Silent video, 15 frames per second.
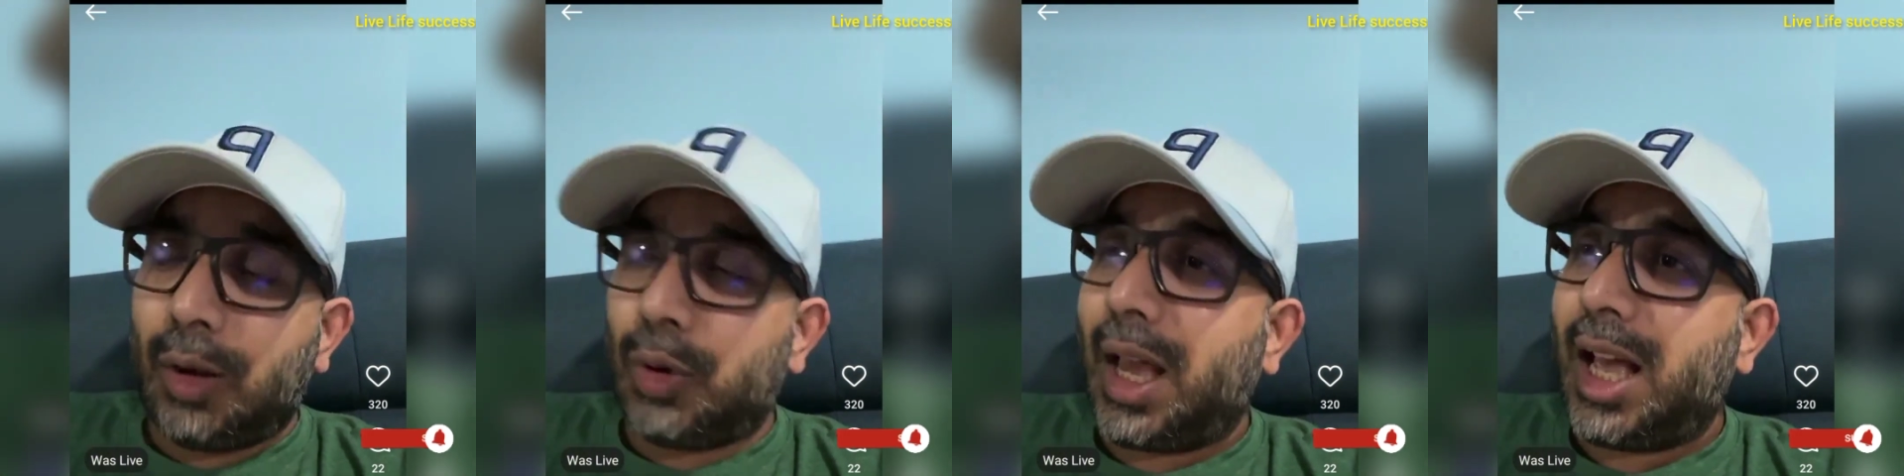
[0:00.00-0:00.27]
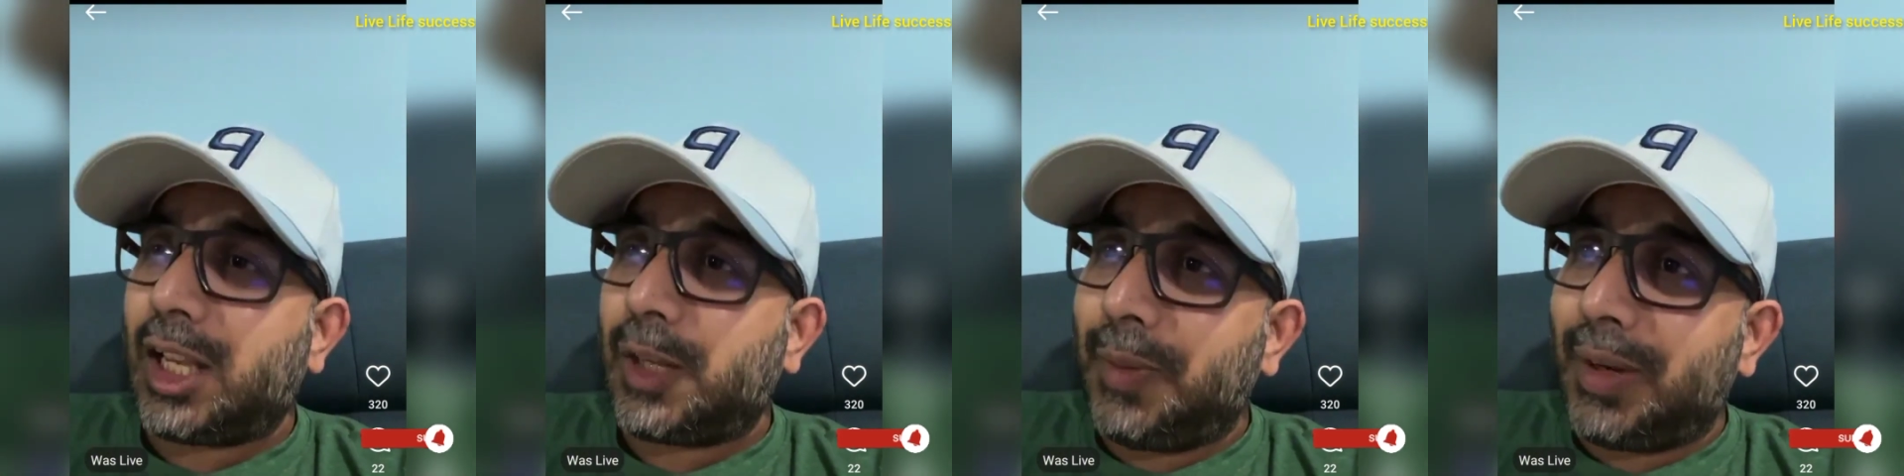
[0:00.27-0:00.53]
or your
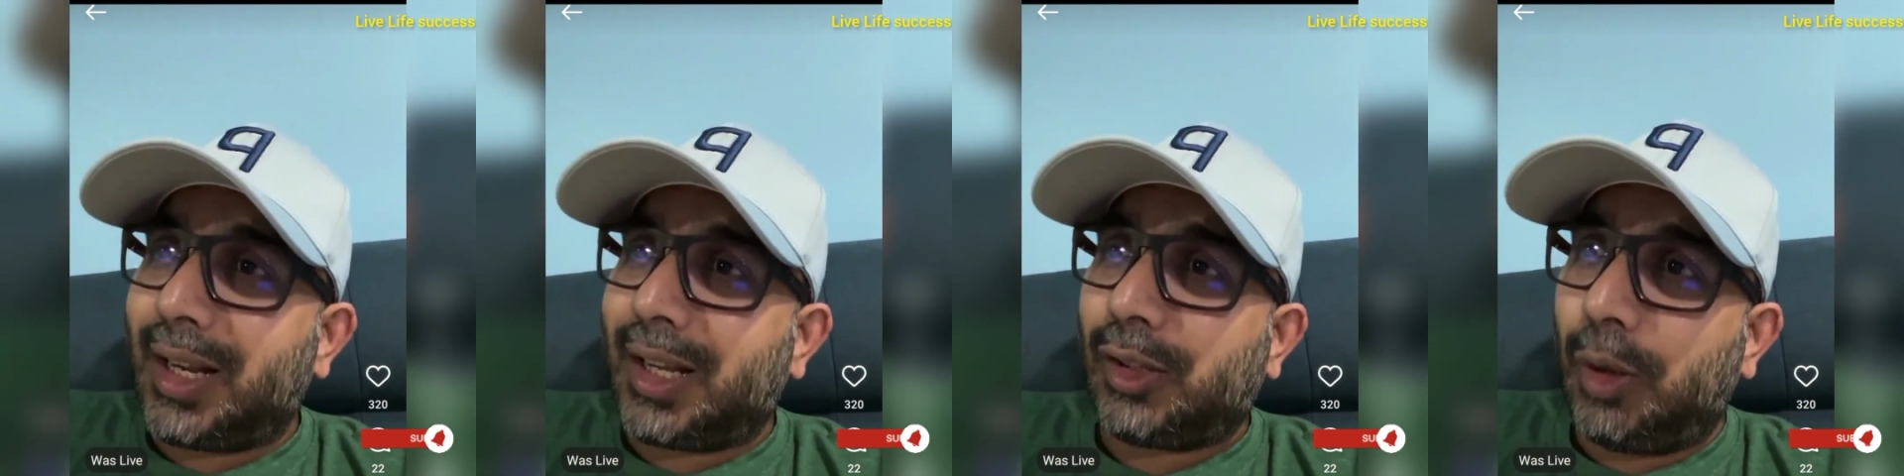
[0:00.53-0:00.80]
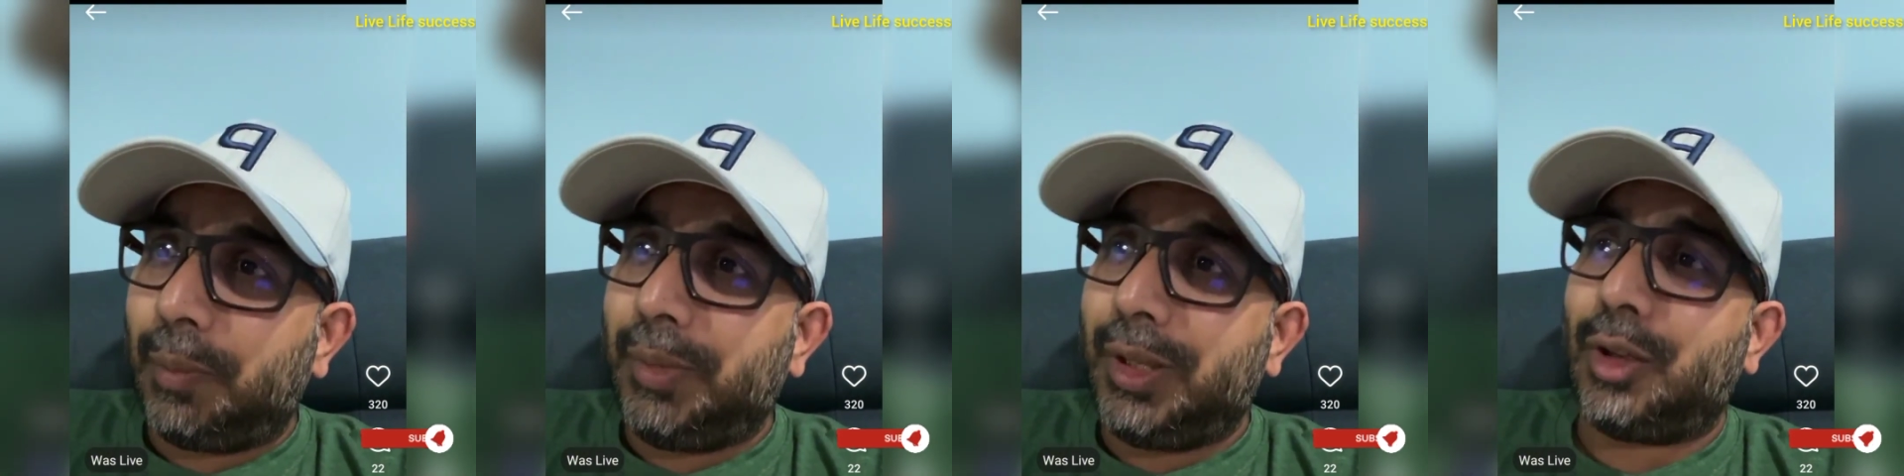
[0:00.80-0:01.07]
husband does
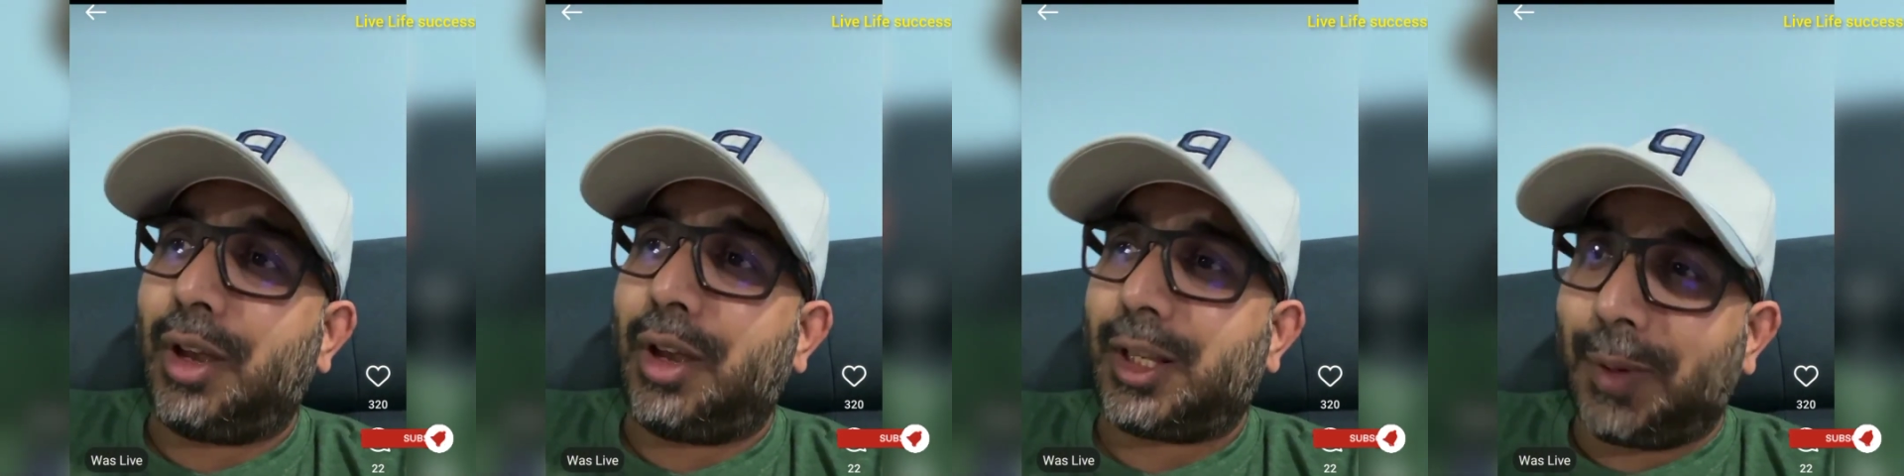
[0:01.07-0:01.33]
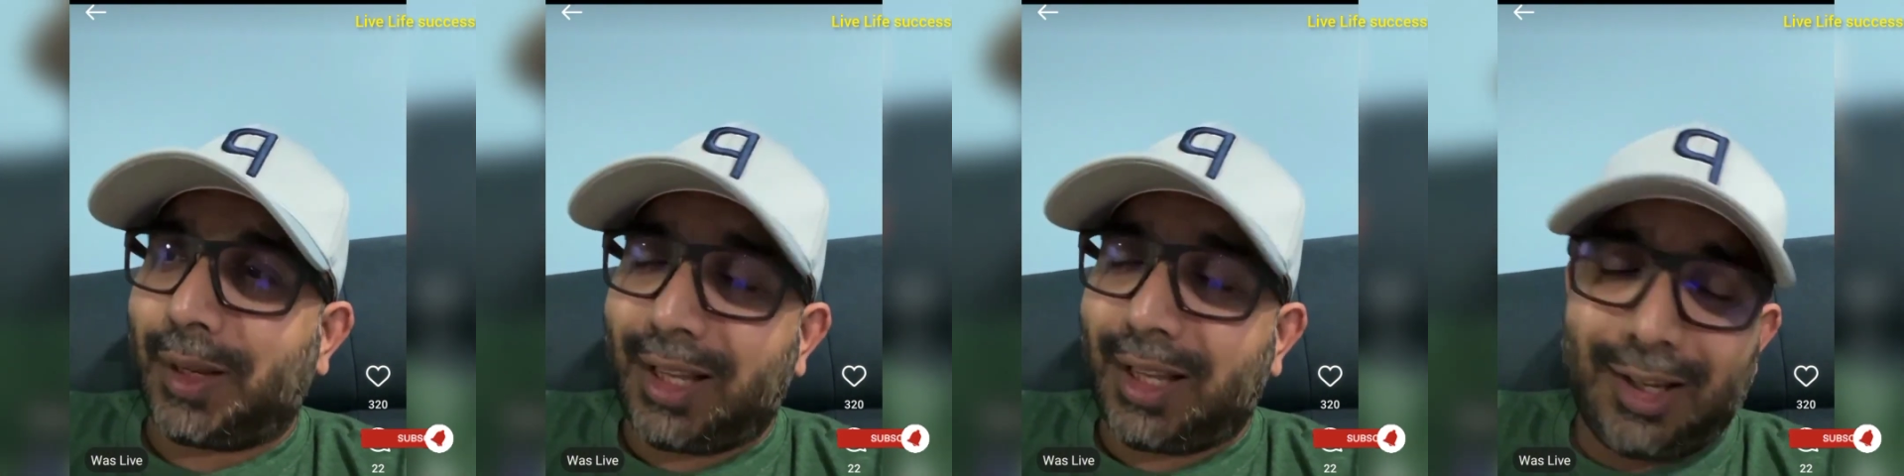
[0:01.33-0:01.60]
not meet your
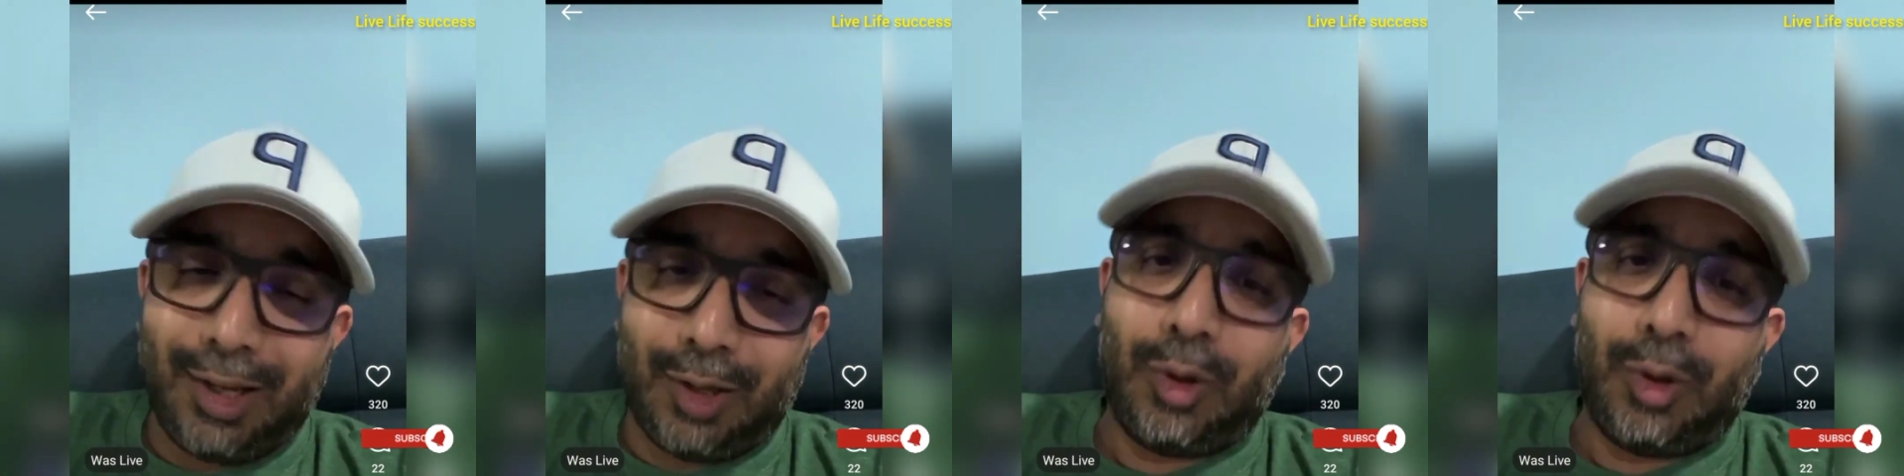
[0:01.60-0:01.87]
expectation,